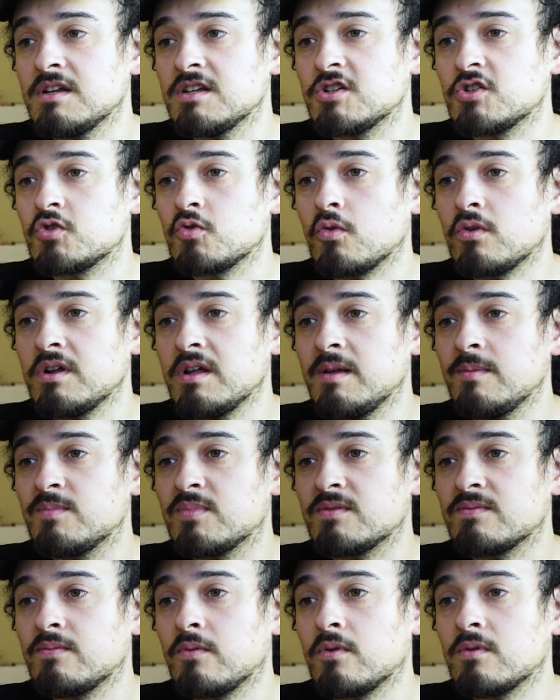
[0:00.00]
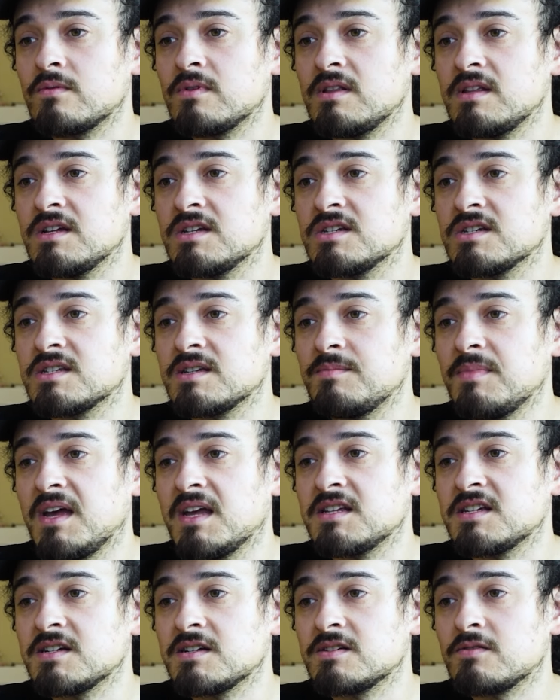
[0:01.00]
In short, he performed religious and
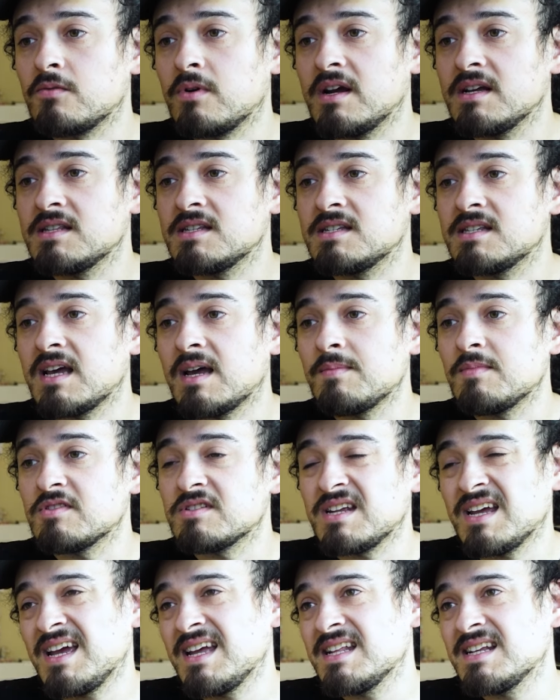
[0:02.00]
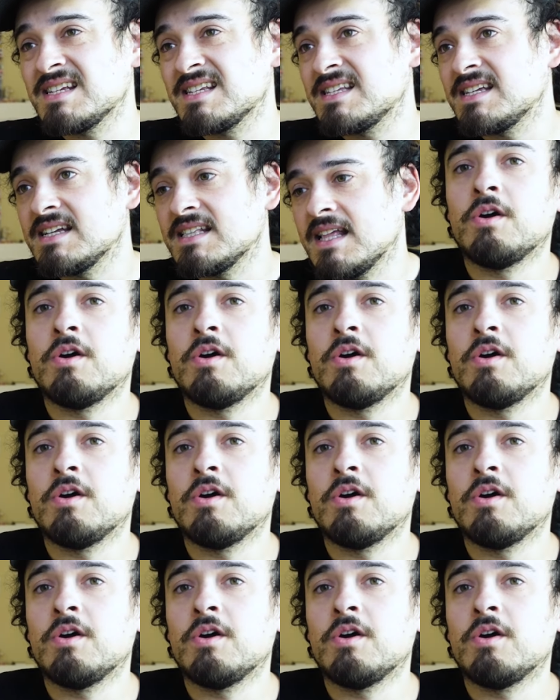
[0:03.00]
magic rites simultaneously.